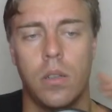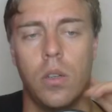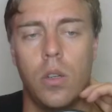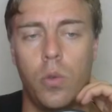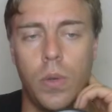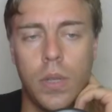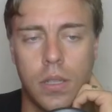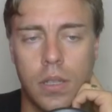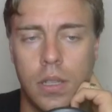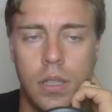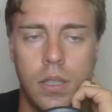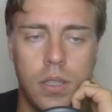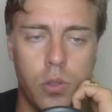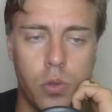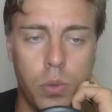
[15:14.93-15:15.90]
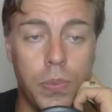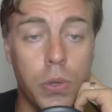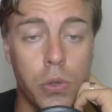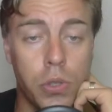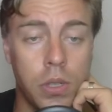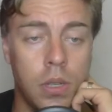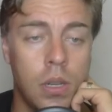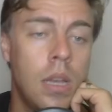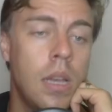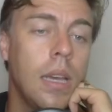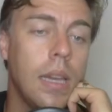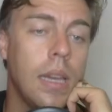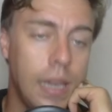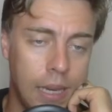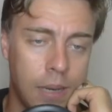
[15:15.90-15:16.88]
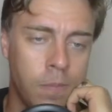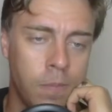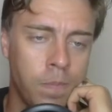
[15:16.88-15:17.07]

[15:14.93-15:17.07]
risk distribution here.